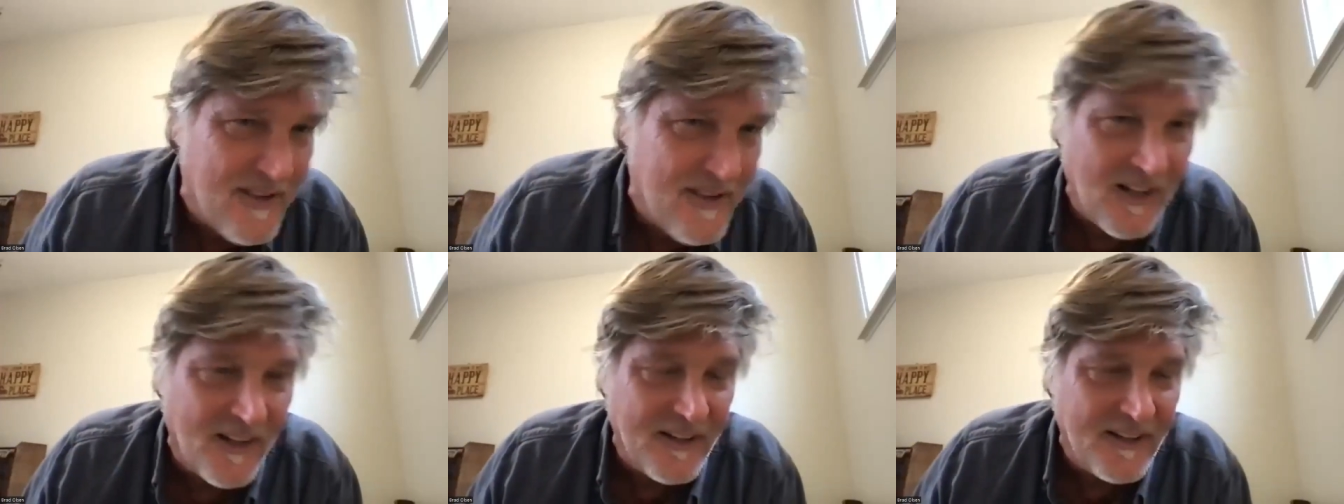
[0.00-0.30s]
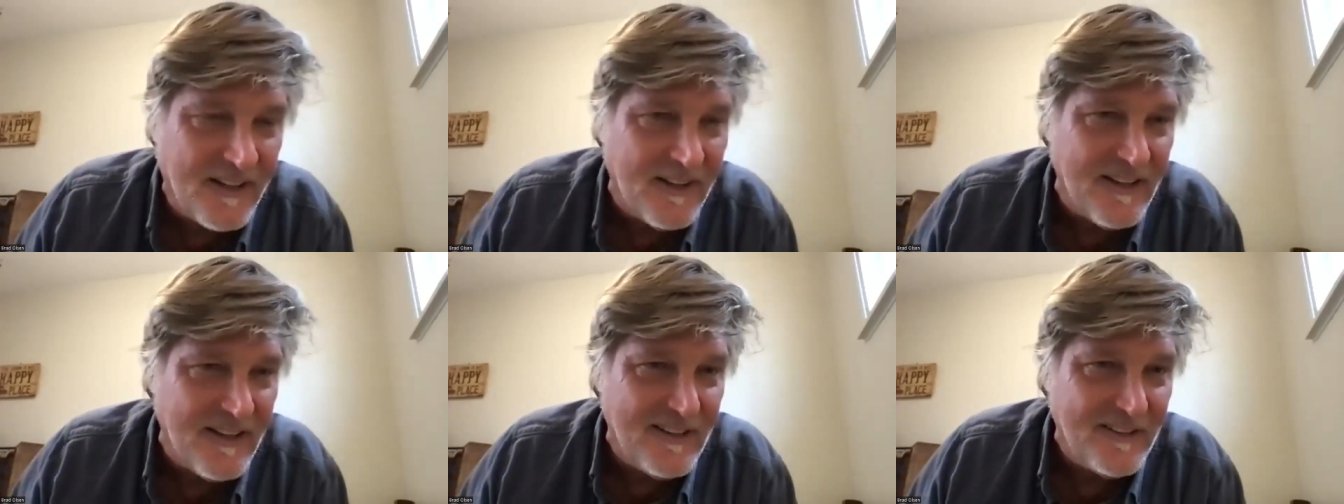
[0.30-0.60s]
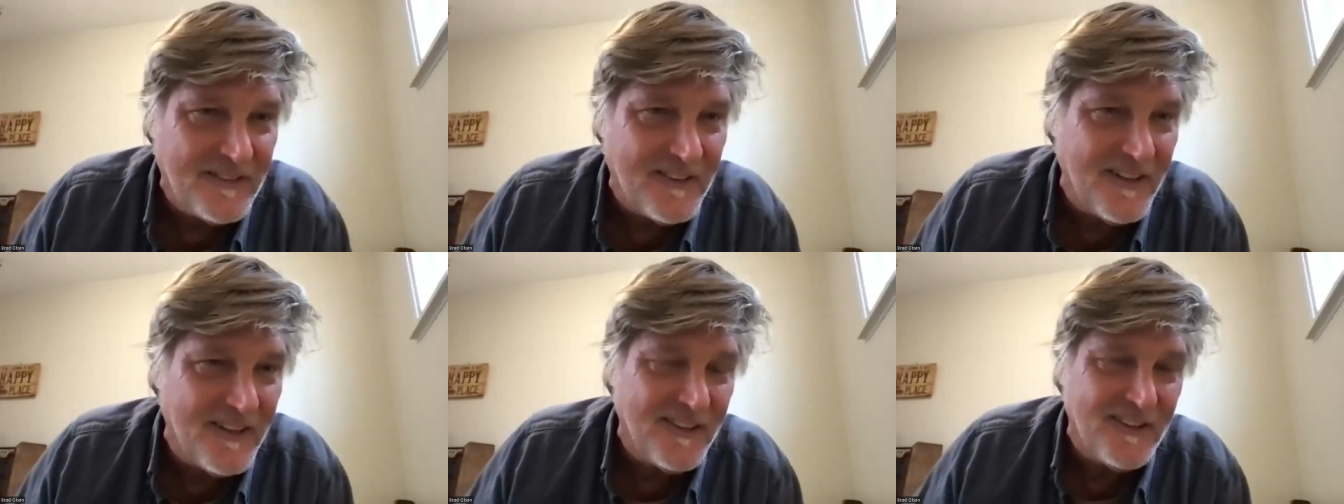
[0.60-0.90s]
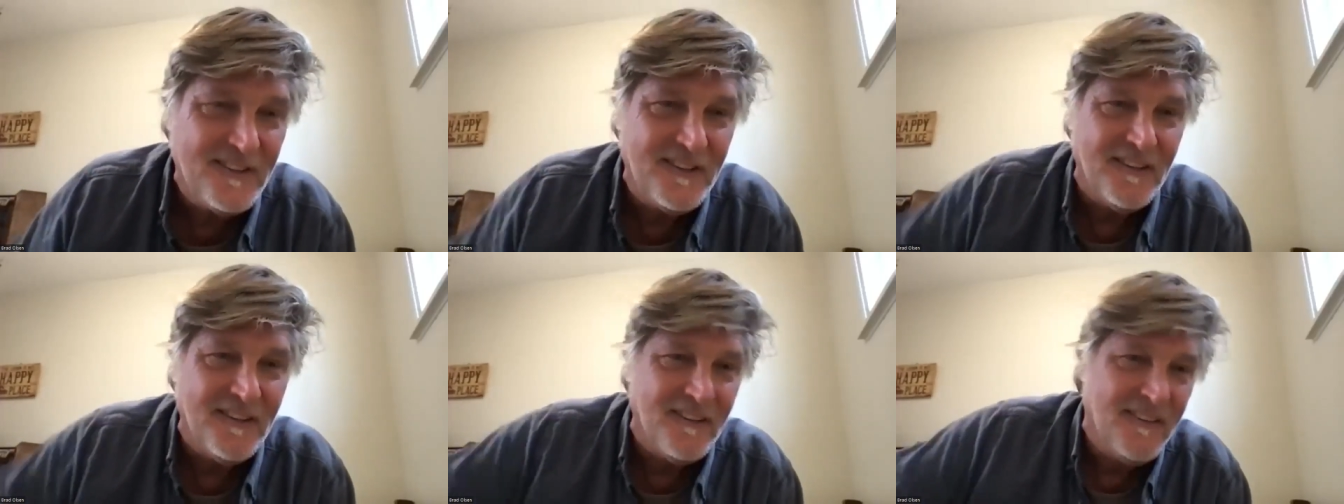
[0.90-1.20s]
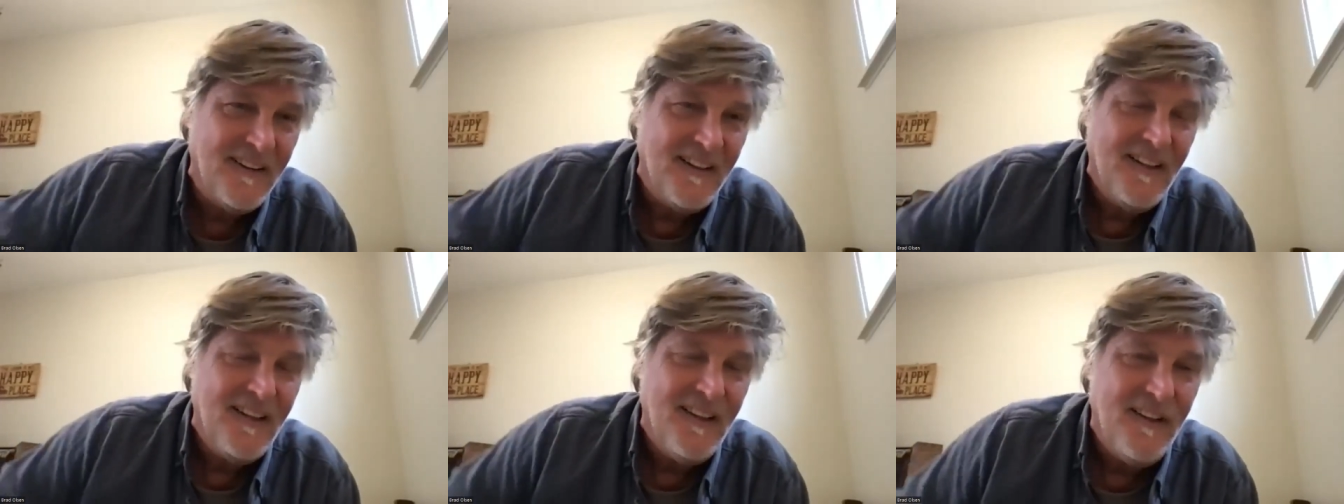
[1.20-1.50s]
telekinesis
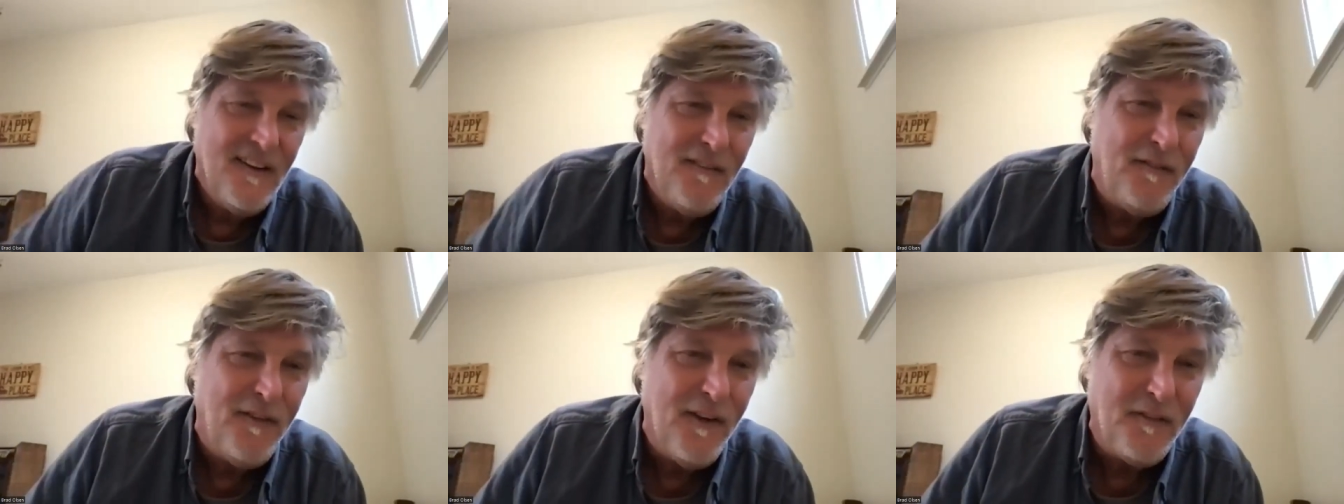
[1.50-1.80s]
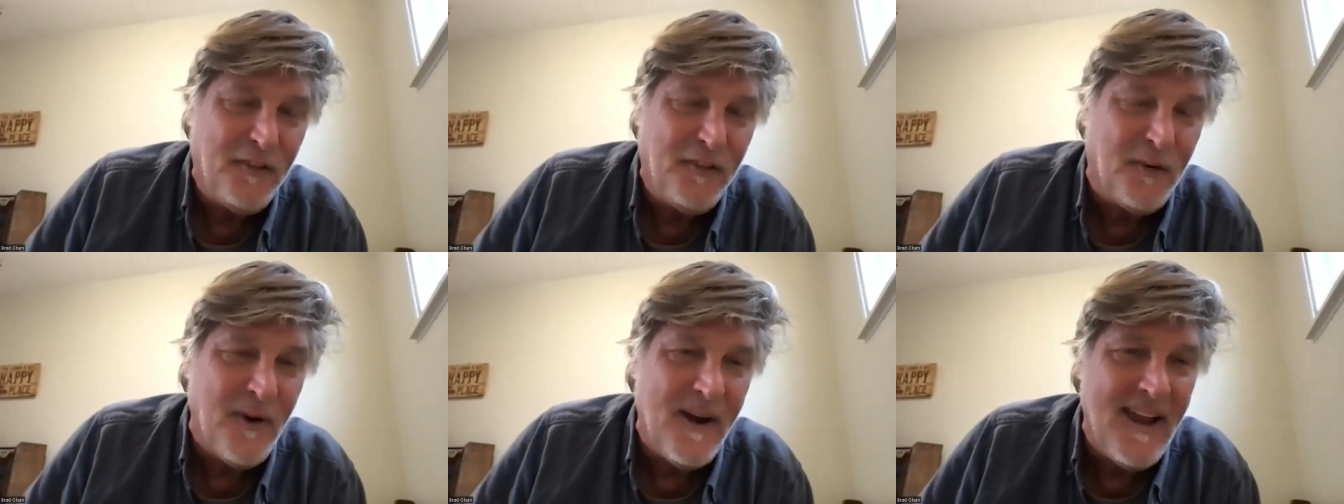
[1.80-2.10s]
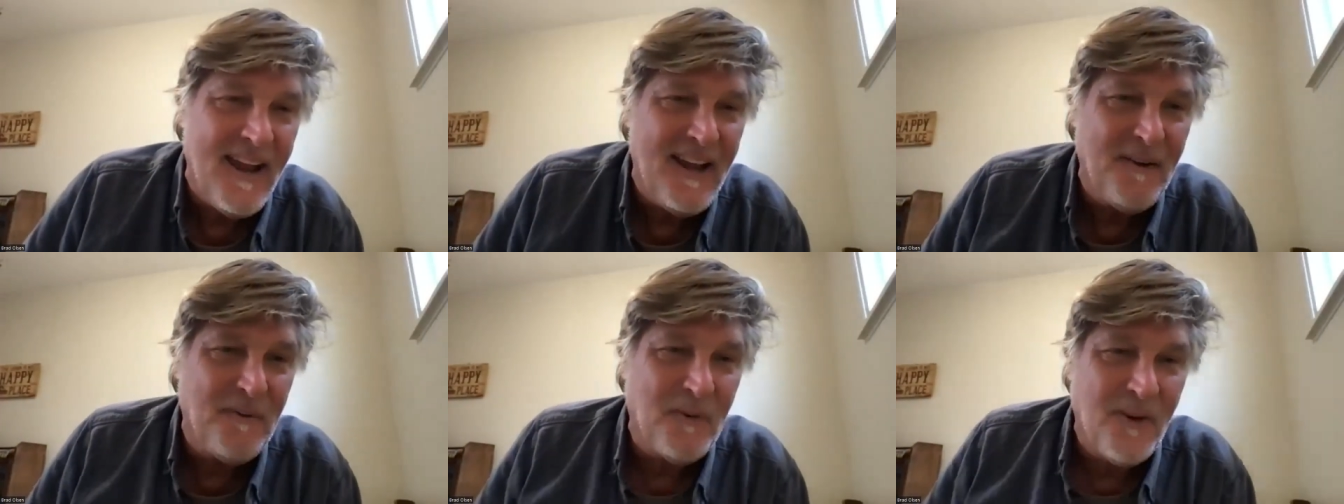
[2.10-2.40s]
and fifth grade,